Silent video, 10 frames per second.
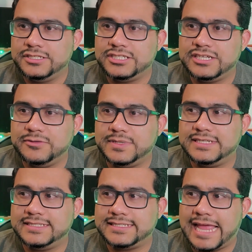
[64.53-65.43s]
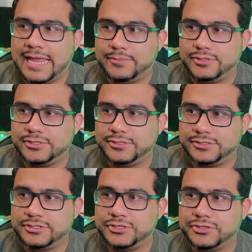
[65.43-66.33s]
she was
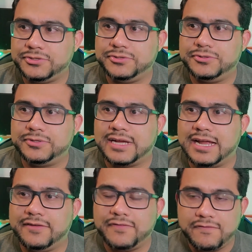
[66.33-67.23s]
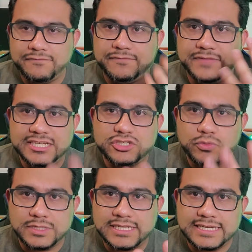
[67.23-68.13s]
able to kind of
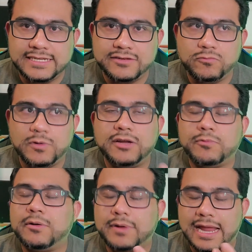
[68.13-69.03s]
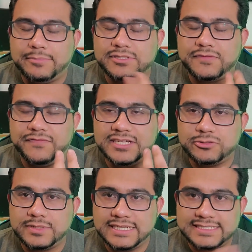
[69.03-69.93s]
visually we we were able to
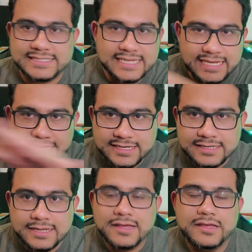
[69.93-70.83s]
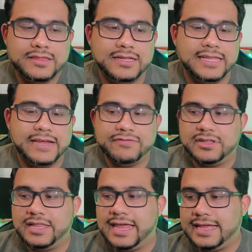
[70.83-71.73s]
visually see the lay of
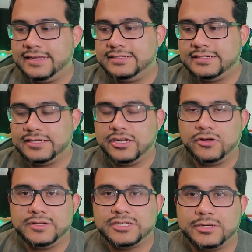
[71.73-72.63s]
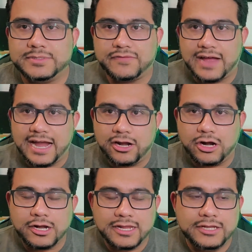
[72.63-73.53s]
the land, you know, in terms of
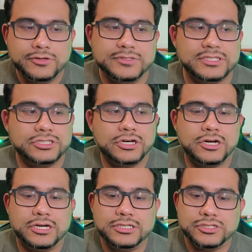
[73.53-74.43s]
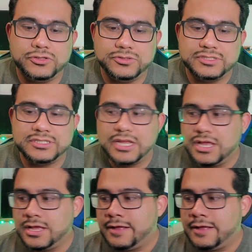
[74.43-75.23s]
hierarchy, who's in charge, who's